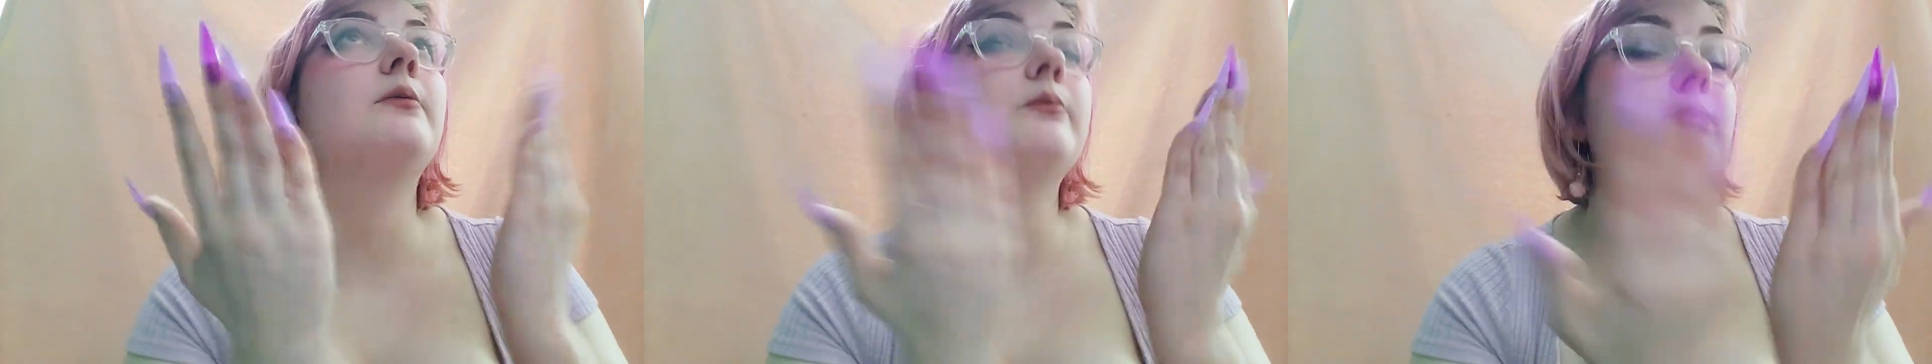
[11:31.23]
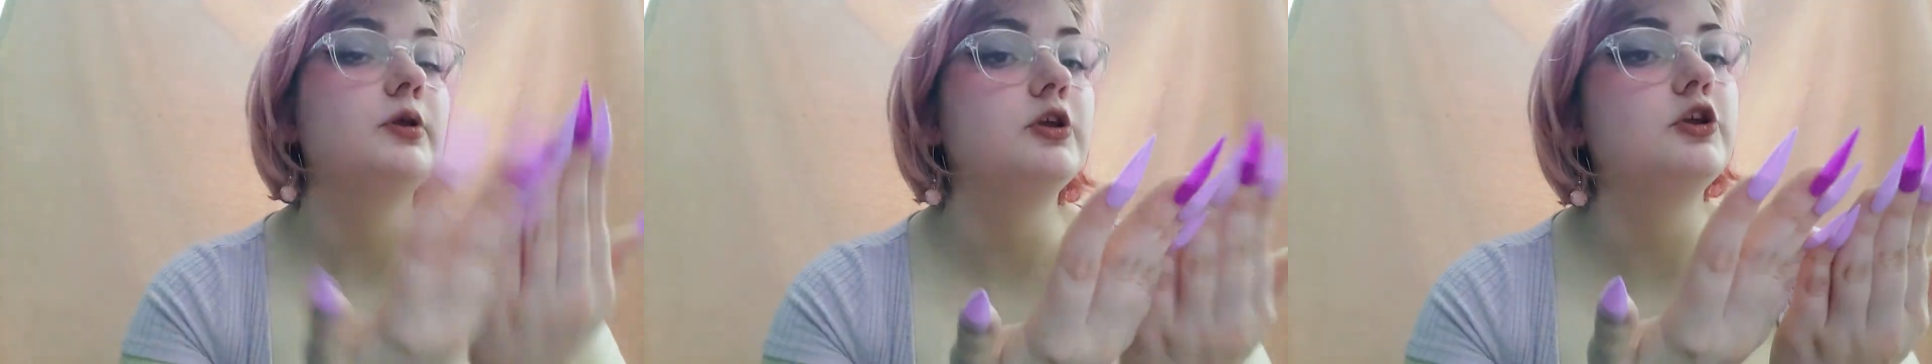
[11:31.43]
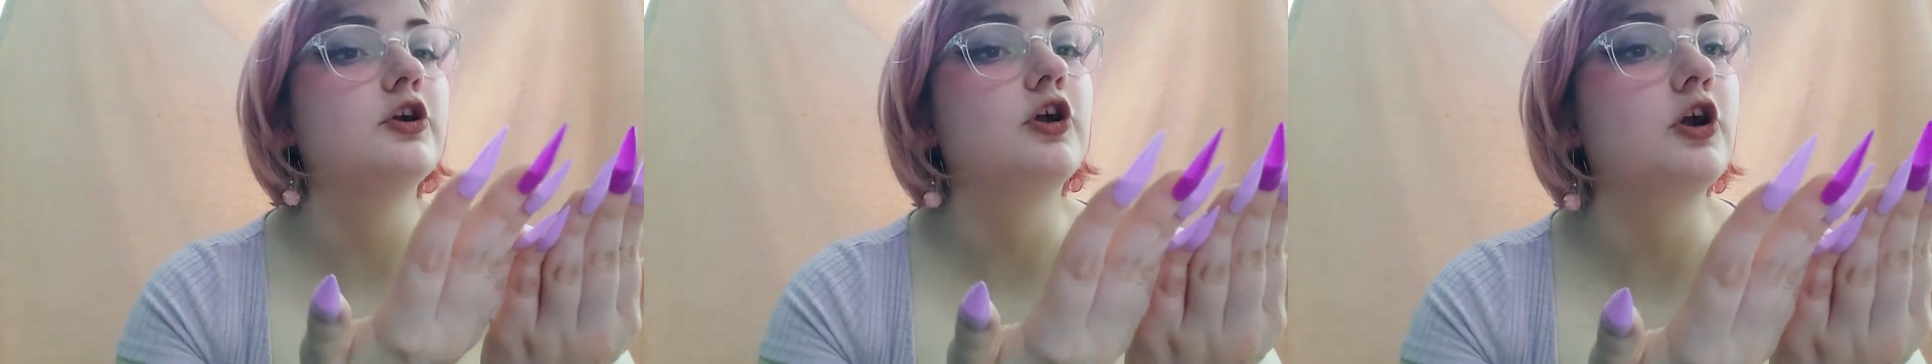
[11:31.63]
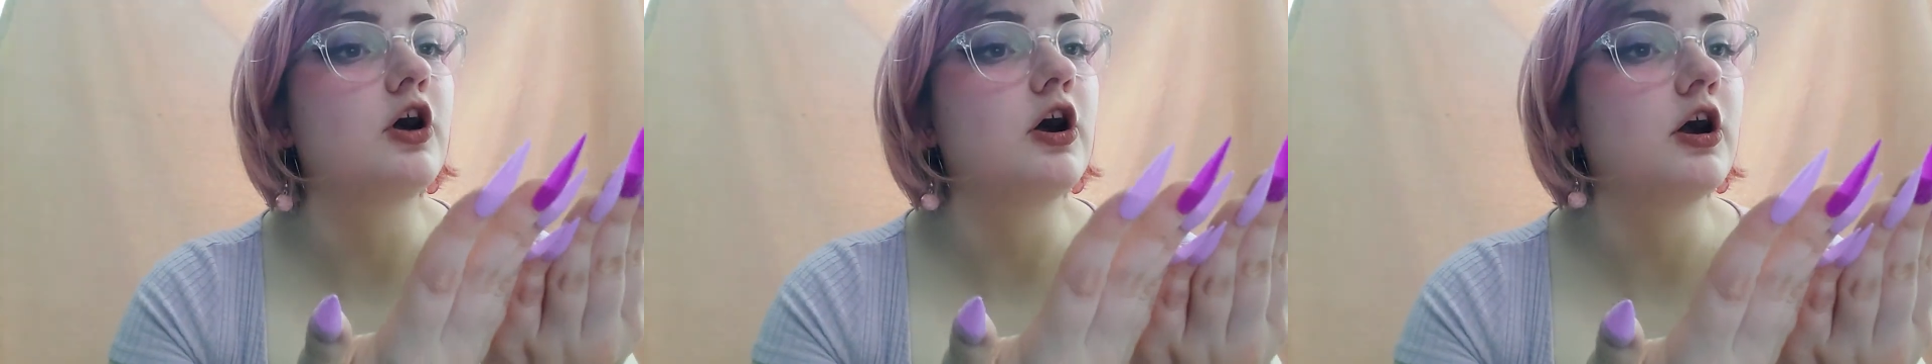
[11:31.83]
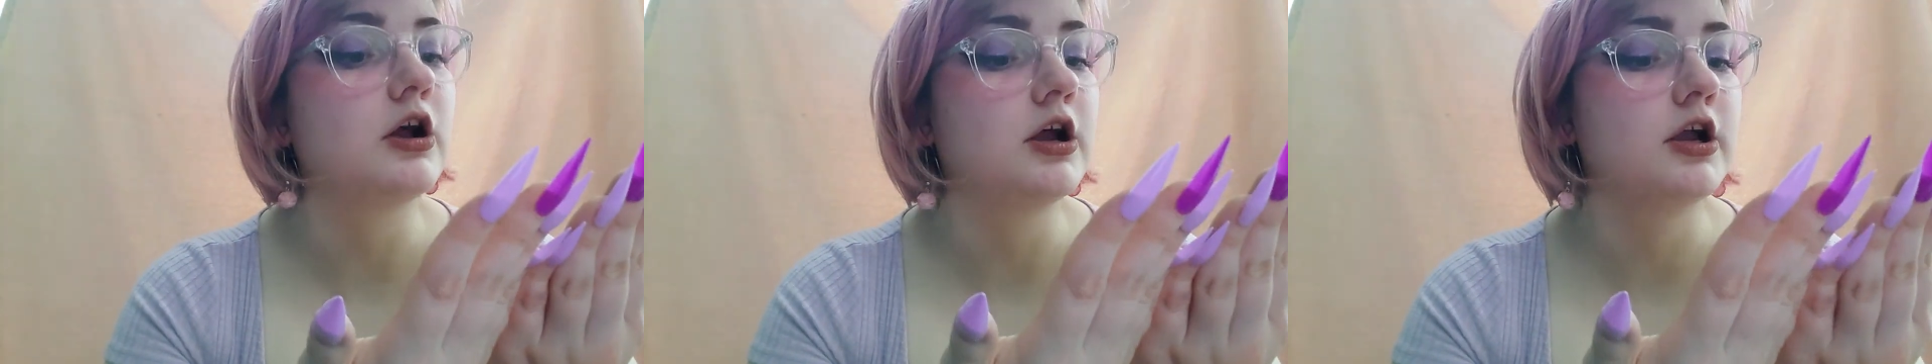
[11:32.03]
up your
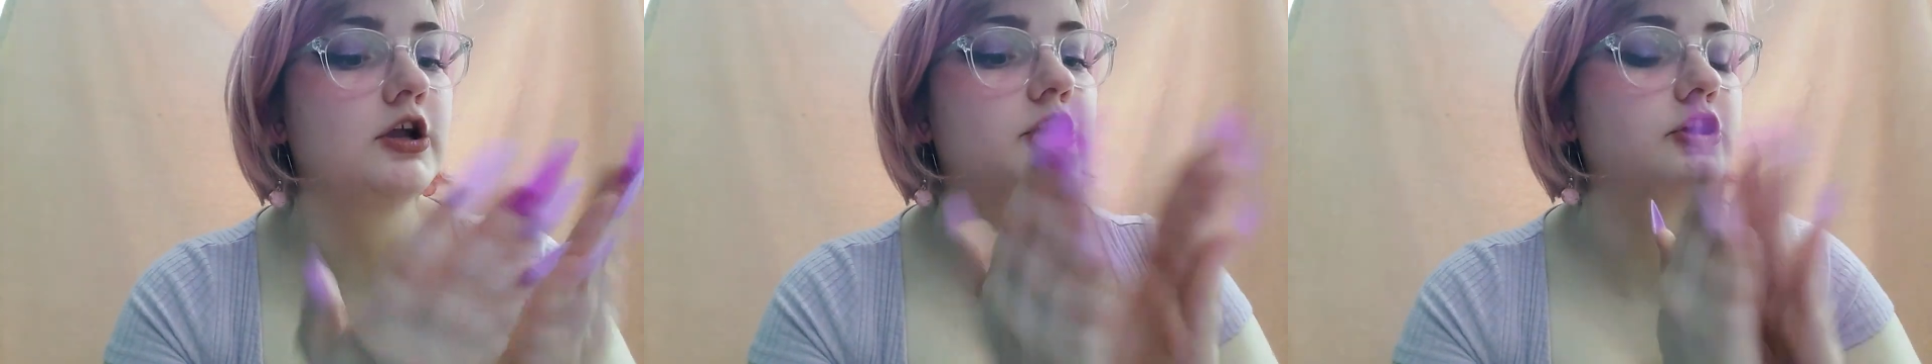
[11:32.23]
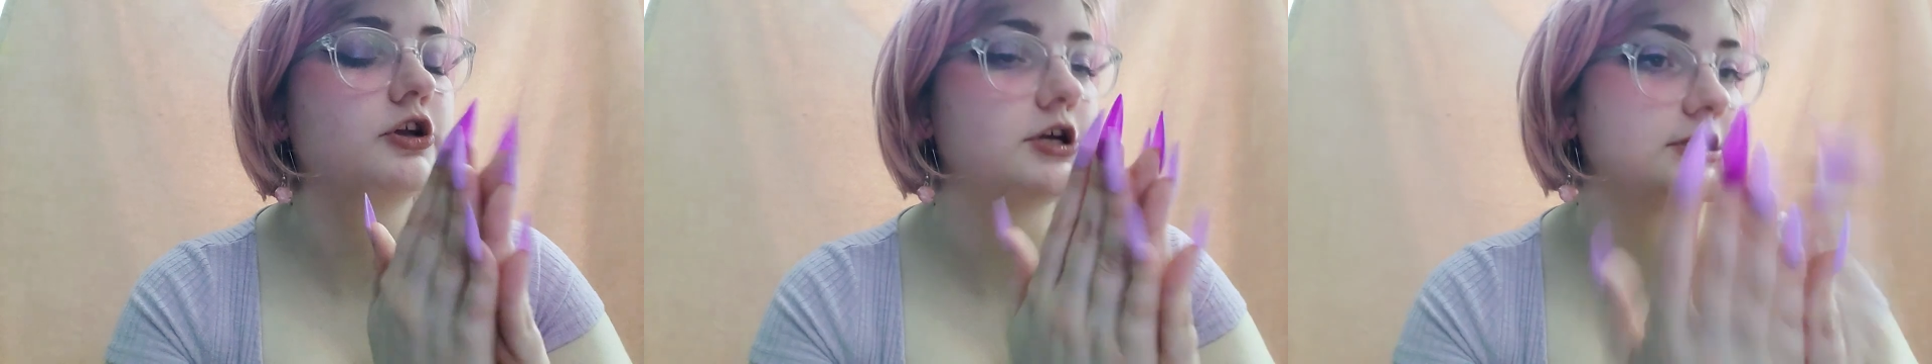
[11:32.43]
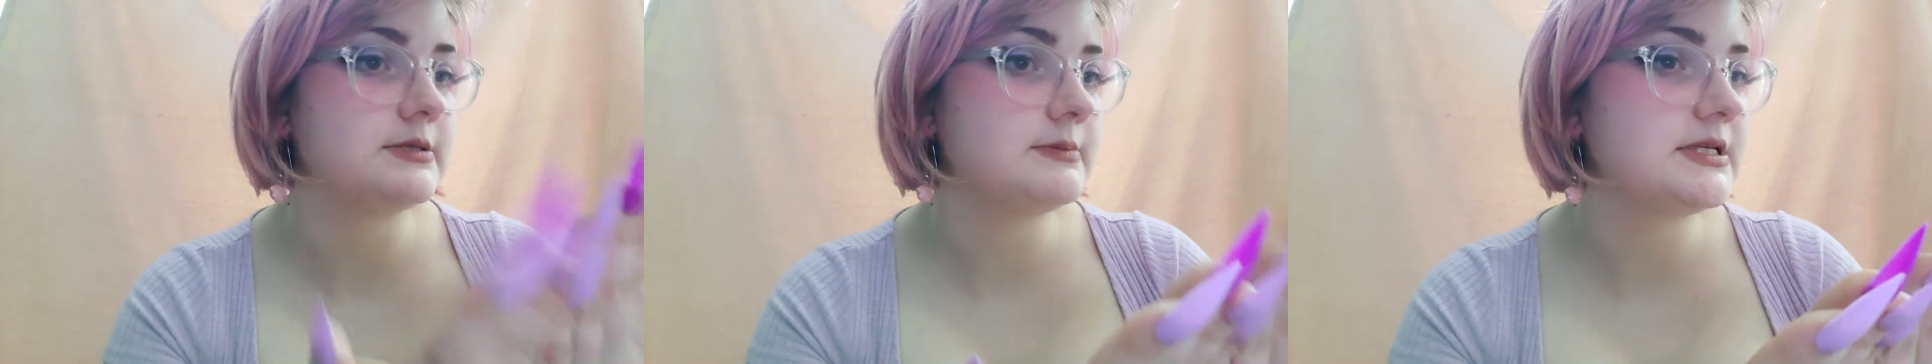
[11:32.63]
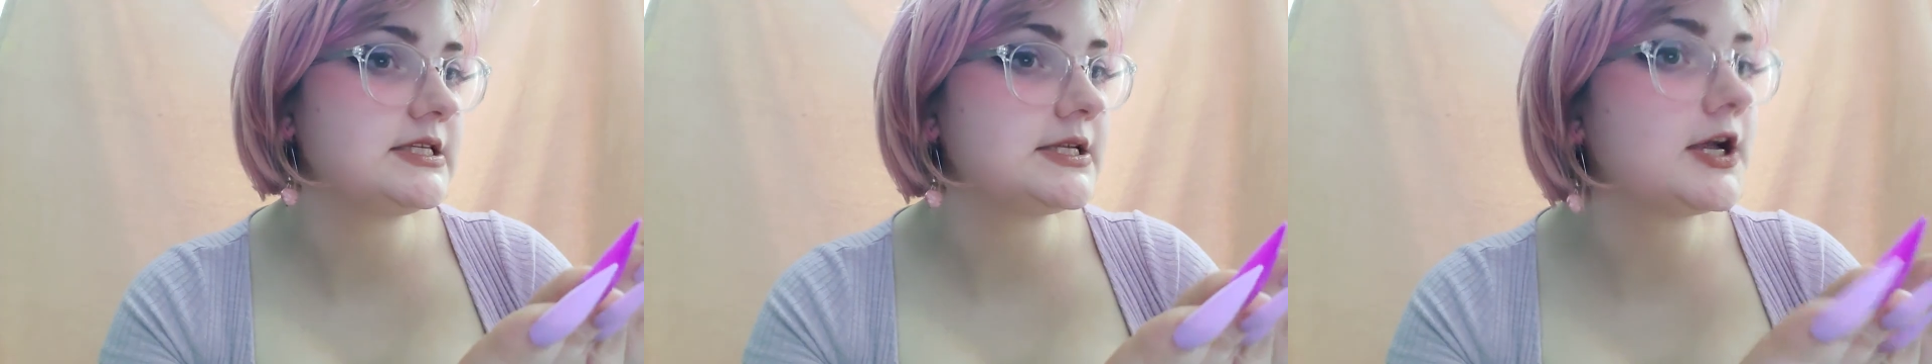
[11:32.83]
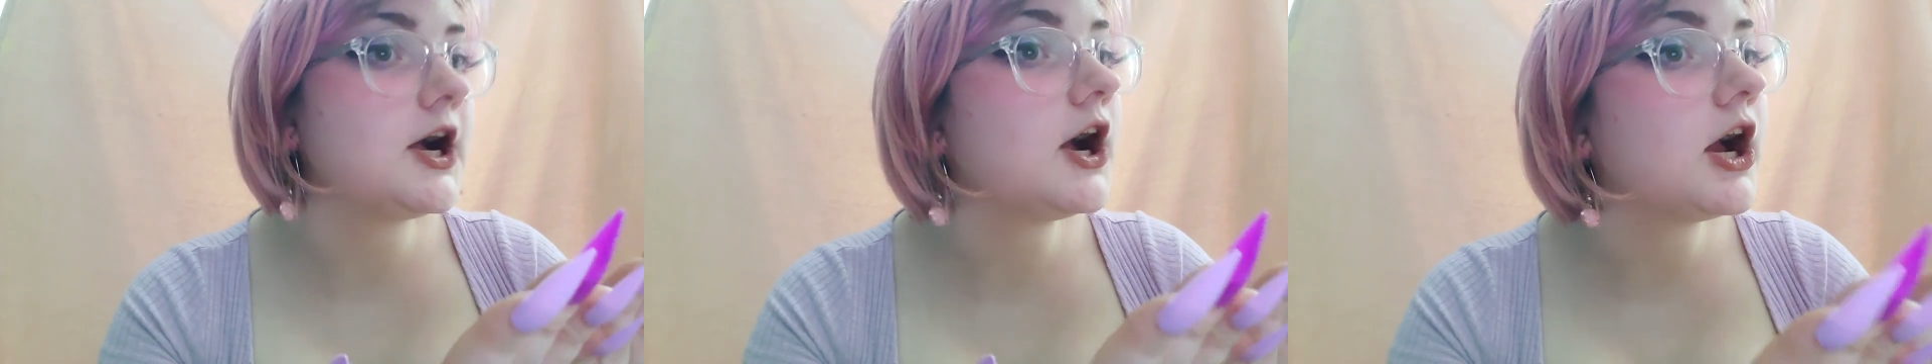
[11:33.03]
card, your Christmas
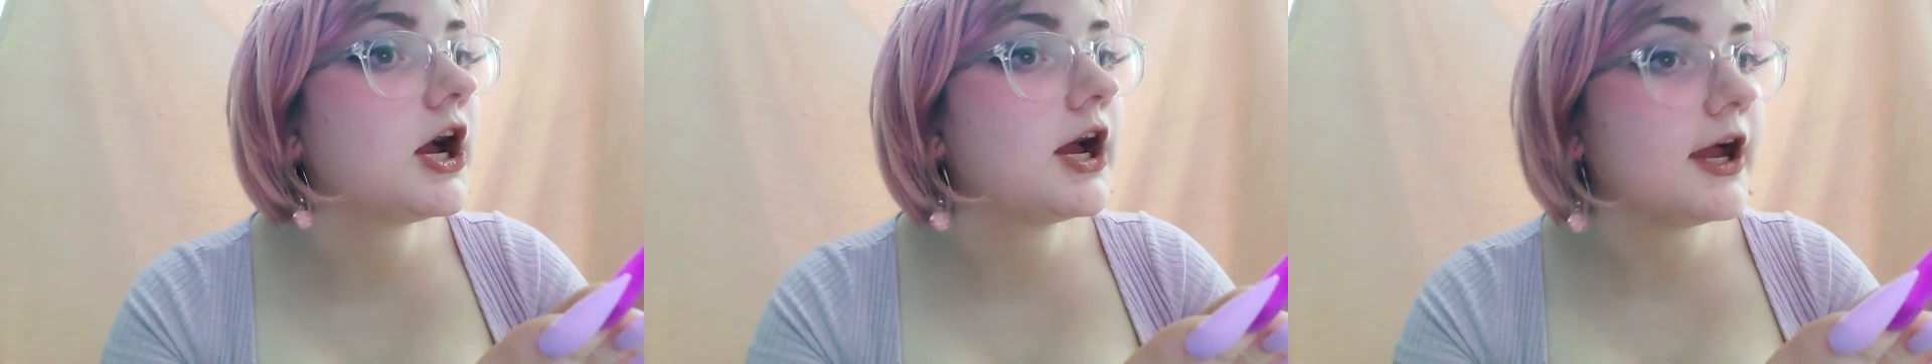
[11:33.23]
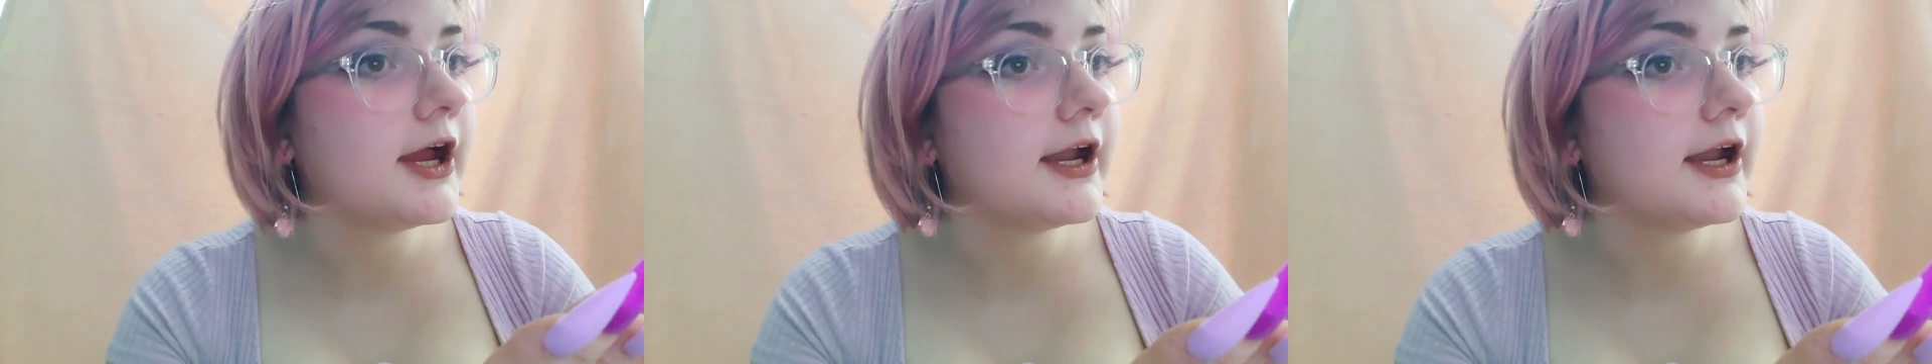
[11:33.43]
card.